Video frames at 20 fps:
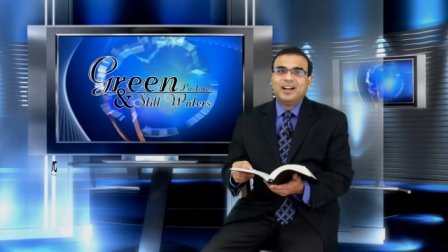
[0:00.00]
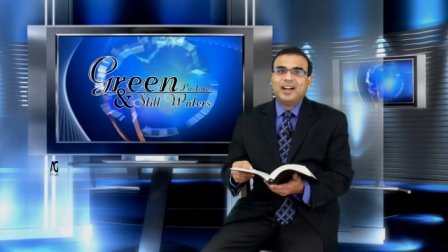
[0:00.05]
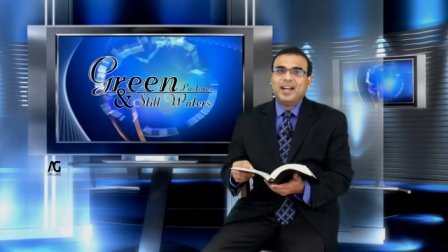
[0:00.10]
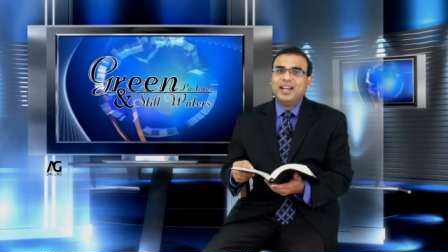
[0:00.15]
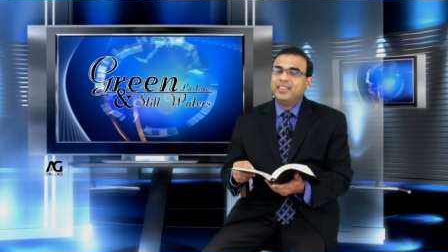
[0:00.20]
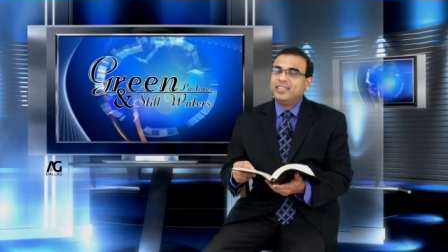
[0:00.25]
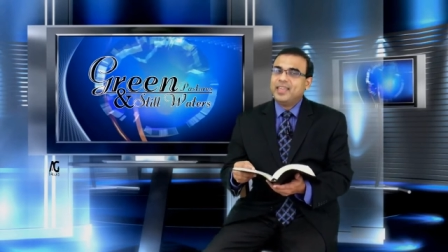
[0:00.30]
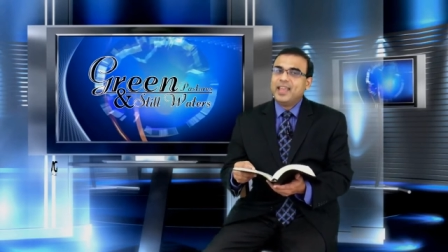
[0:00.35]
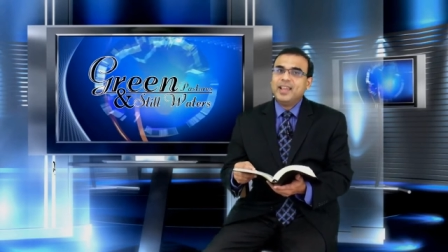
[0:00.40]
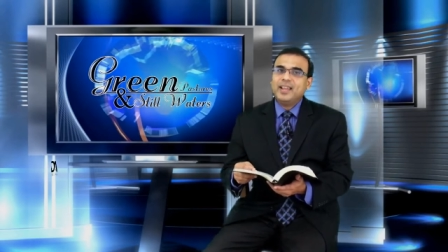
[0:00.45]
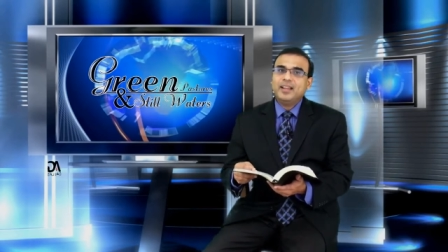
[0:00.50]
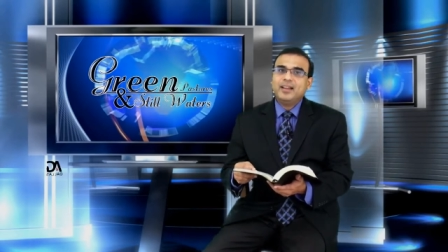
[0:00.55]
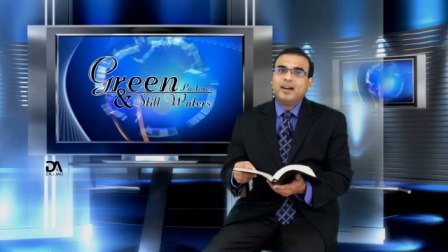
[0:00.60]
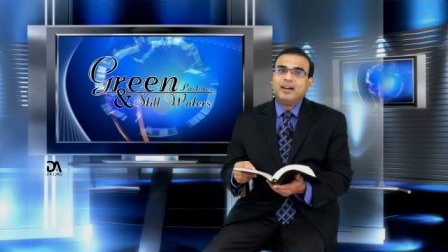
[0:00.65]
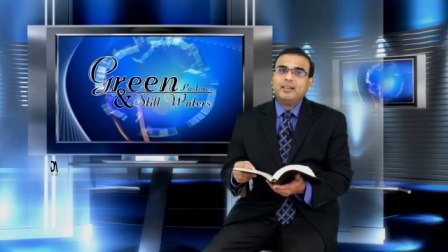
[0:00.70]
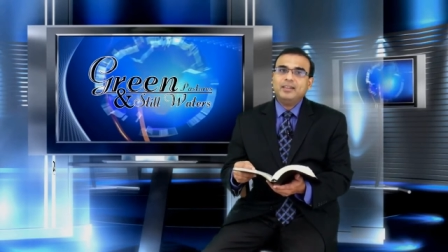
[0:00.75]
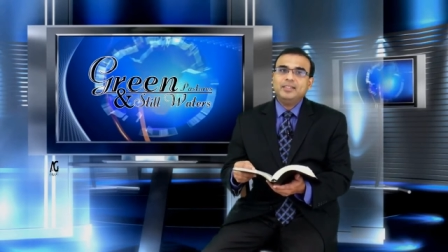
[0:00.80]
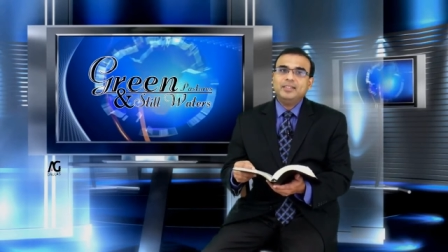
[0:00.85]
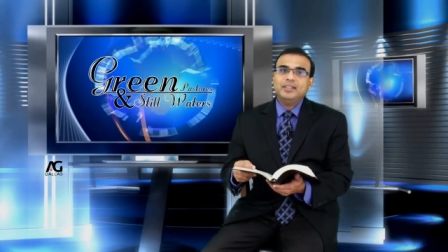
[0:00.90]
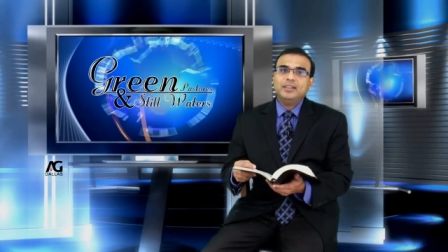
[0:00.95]
I thank
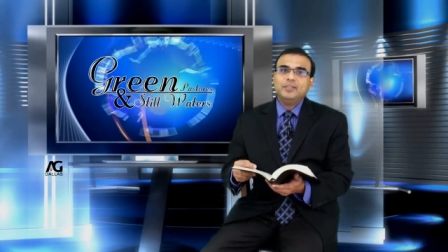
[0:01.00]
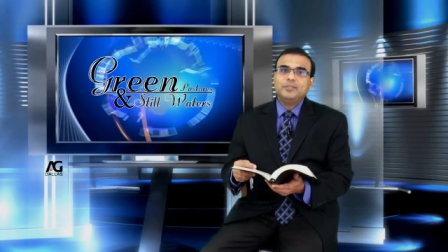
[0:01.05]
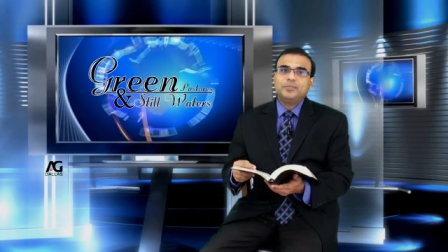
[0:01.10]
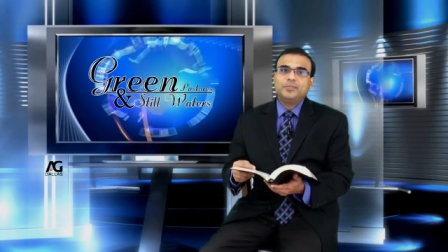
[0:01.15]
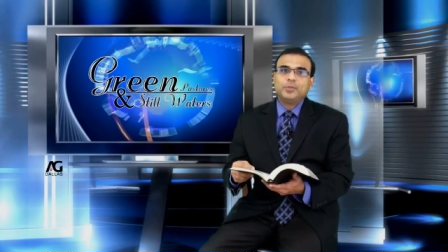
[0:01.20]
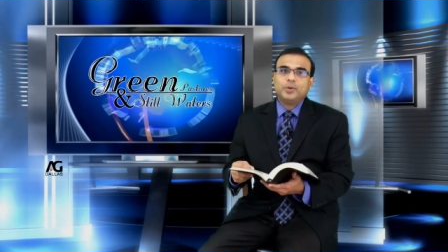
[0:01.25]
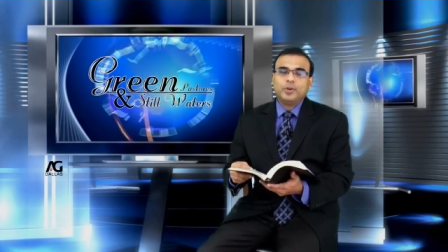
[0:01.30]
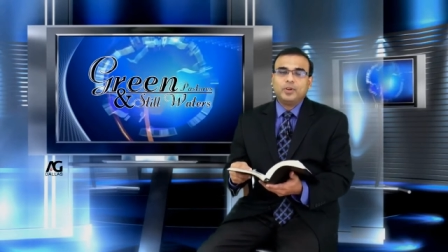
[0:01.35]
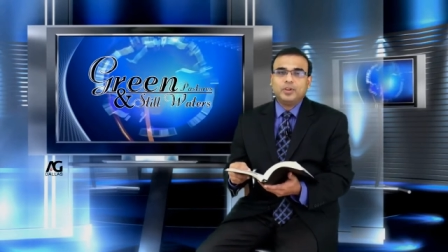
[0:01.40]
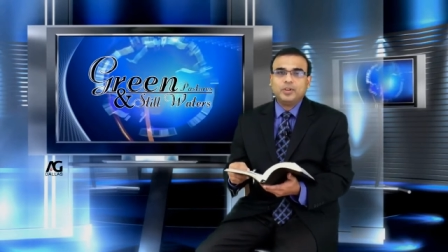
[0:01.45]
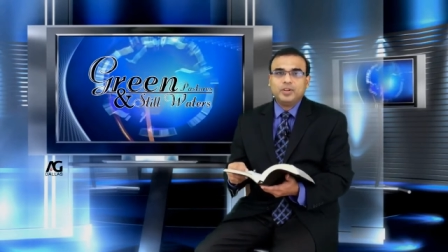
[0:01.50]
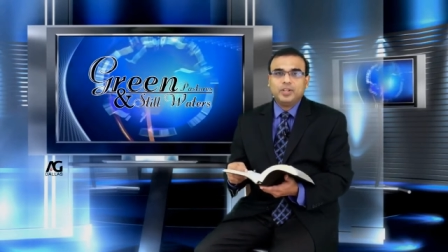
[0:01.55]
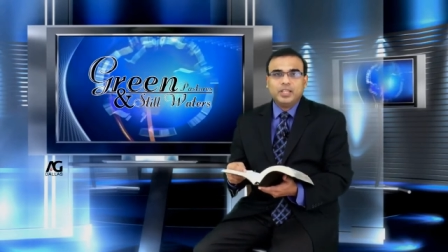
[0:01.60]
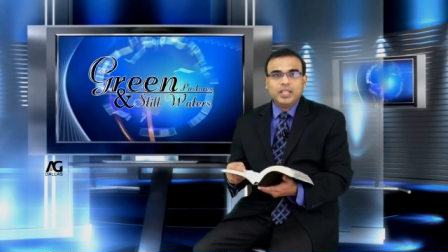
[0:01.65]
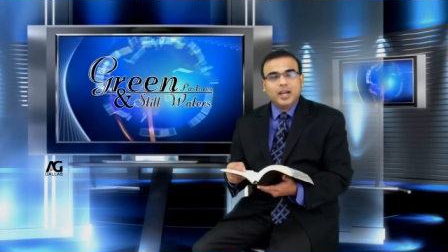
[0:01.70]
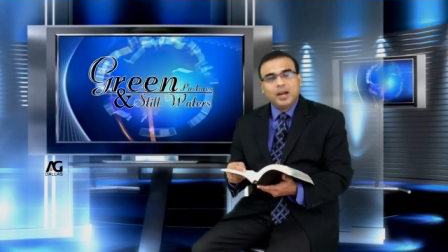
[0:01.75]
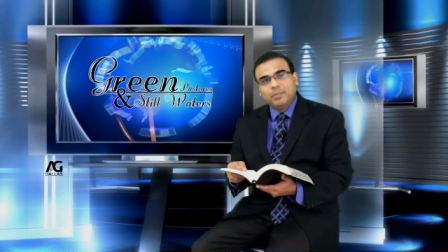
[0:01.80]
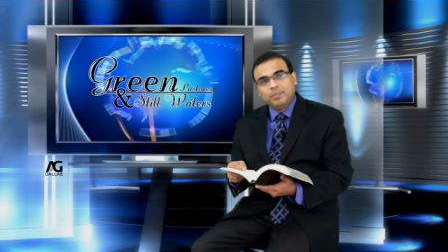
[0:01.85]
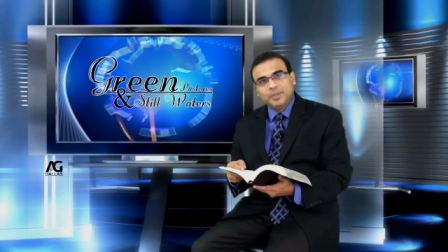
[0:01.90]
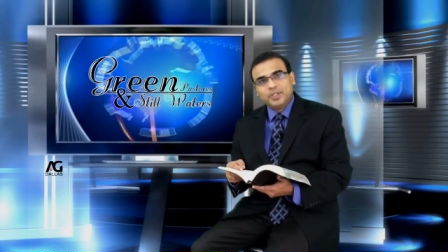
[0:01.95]
God for
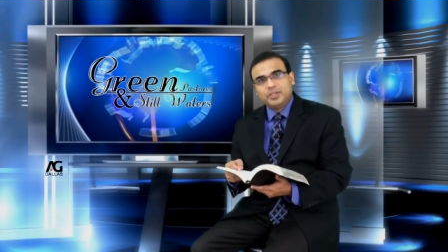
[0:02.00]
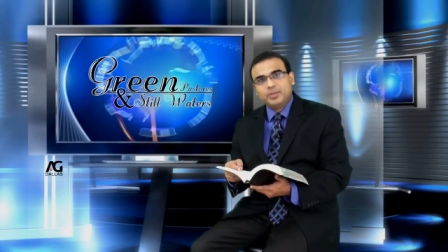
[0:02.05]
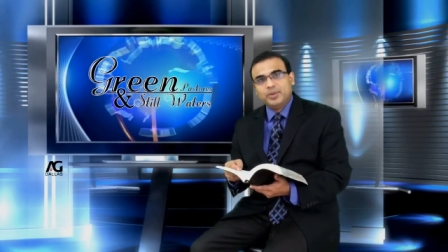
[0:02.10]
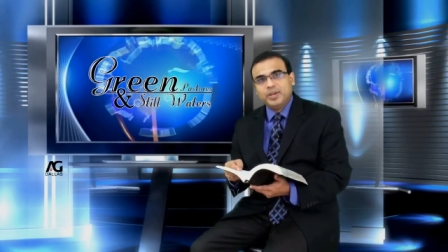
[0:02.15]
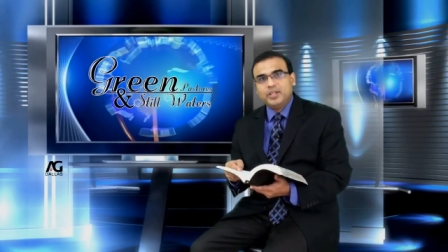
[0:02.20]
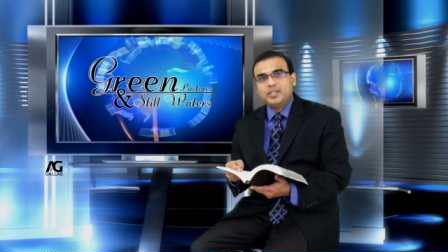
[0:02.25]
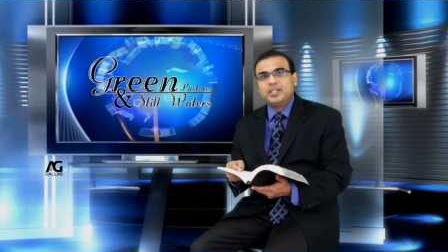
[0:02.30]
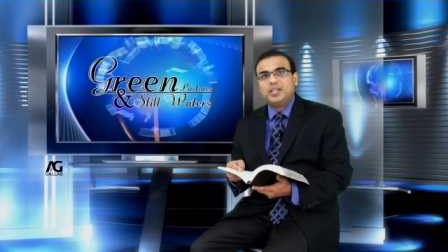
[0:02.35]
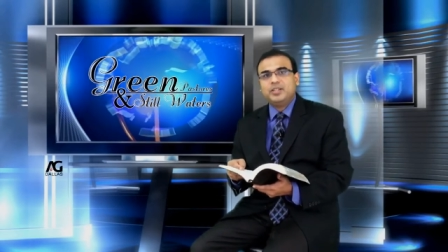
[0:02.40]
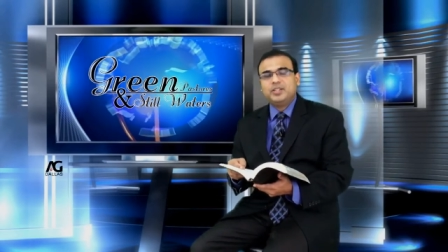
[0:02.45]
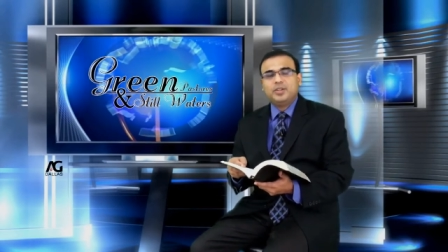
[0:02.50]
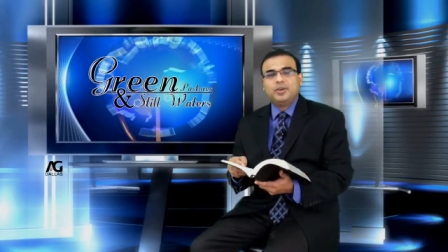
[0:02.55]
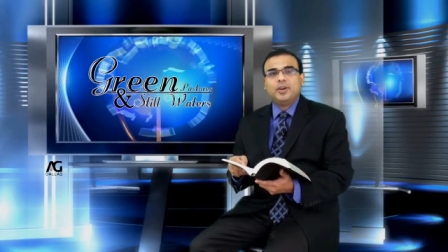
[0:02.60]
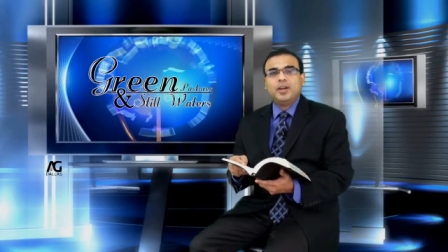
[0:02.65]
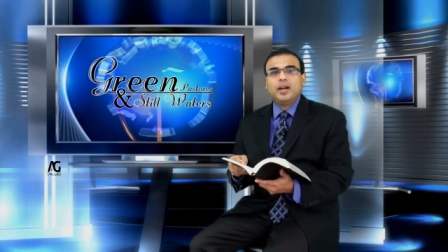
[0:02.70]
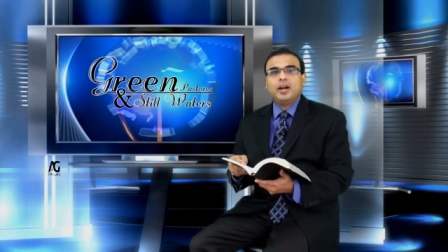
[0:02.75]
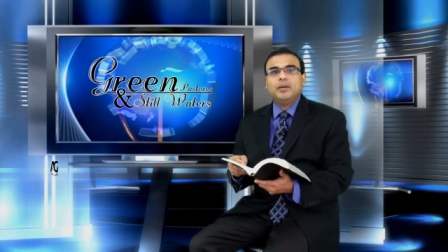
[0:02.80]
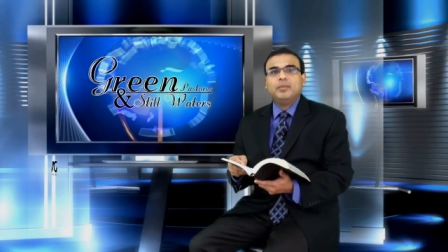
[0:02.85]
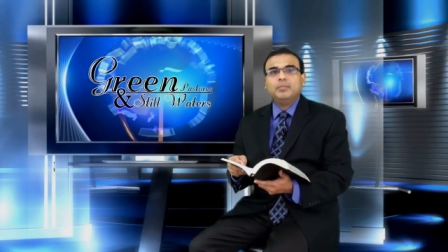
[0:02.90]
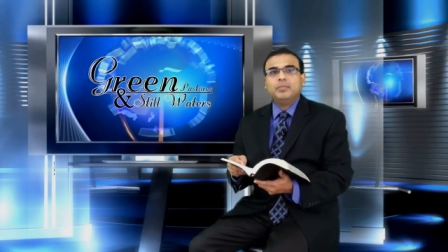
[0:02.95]
the opportunity to
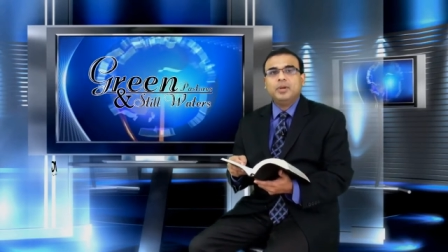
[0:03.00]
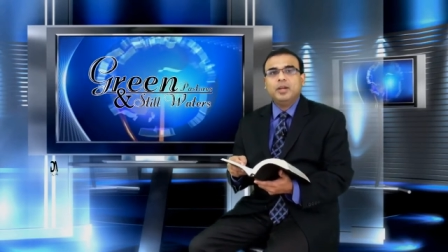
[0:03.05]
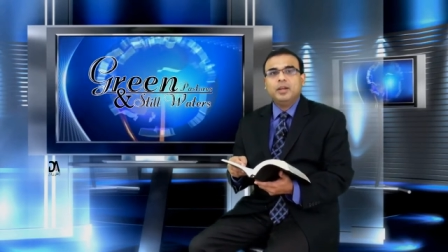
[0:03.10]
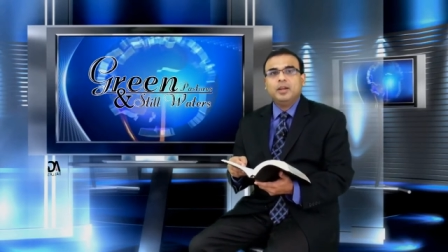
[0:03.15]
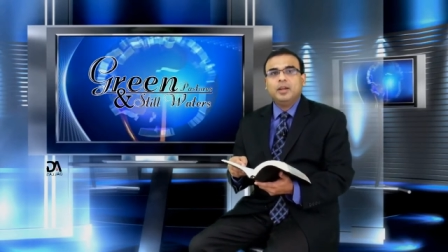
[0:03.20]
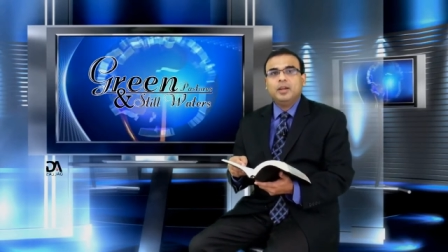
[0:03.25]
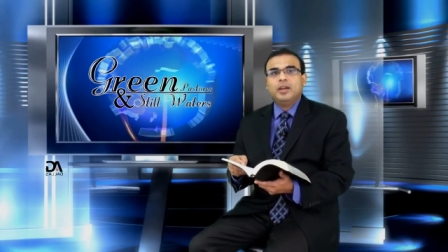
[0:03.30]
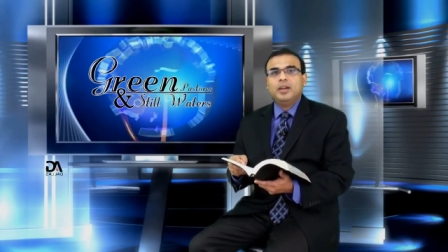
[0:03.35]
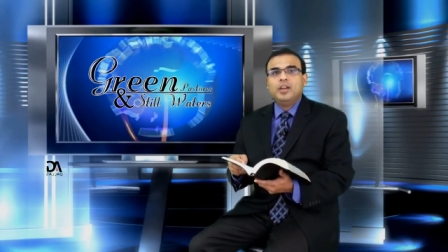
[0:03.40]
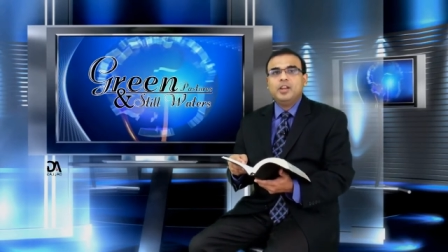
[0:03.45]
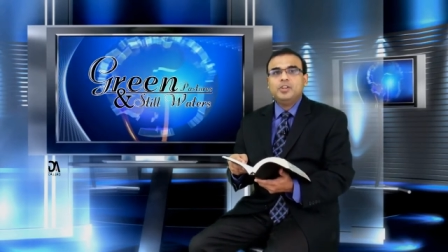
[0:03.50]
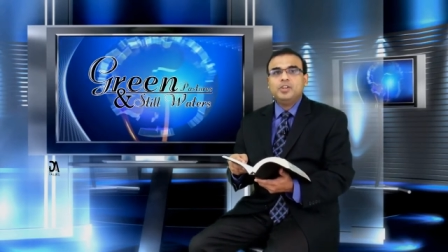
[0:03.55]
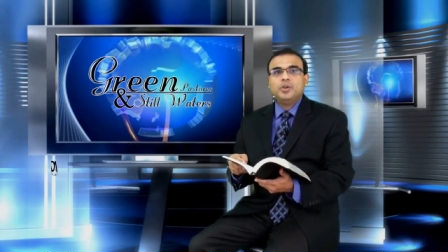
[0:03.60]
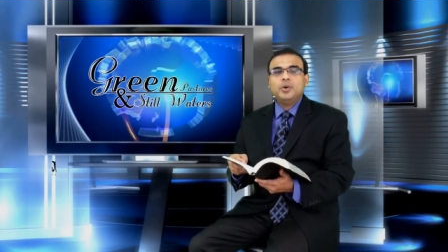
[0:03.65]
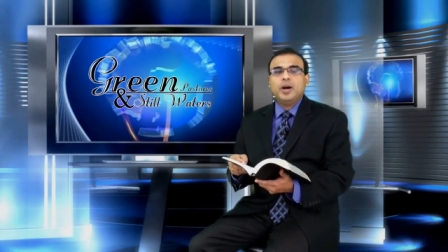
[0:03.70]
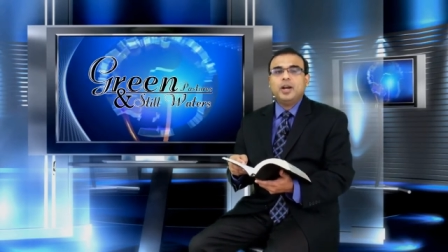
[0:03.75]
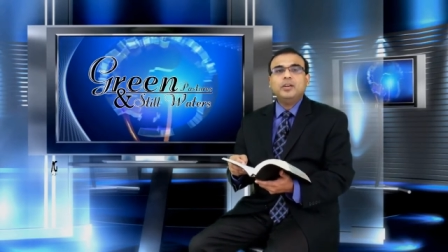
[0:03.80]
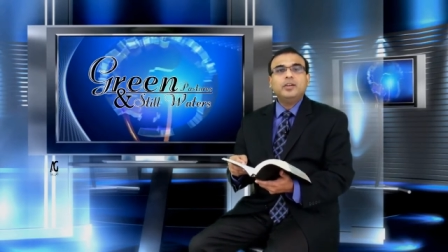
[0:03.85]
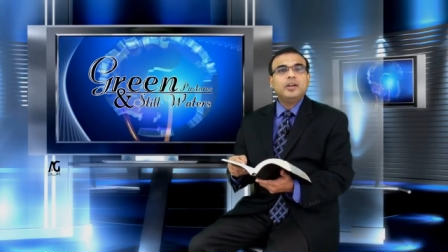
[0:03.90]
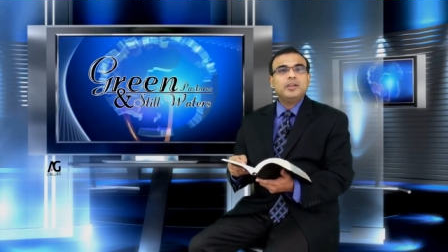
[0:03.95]
come
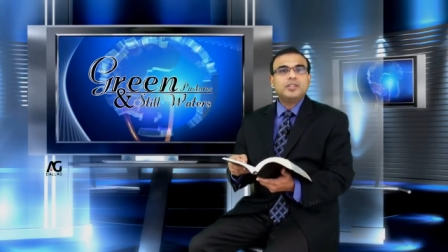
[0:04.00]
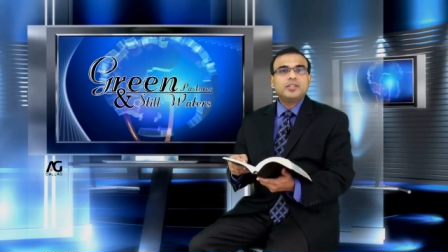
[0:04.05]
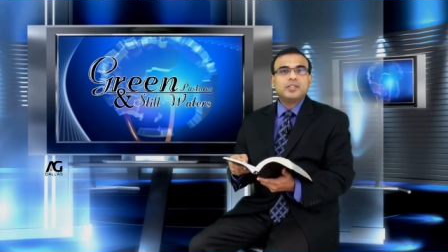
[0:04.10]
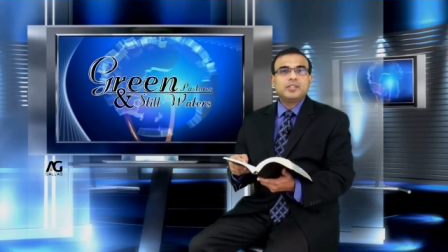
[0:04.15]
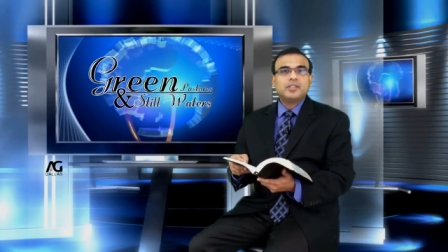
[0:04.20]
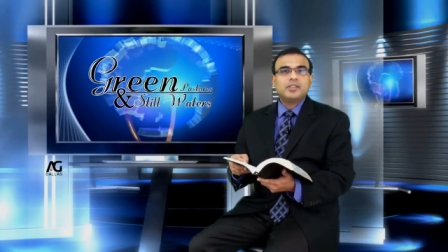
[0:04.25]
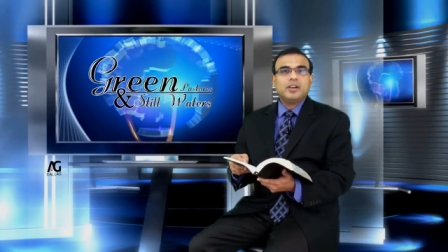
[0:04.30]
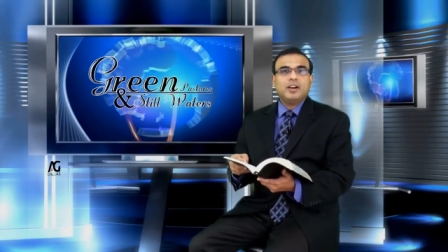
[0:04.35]
to hundreds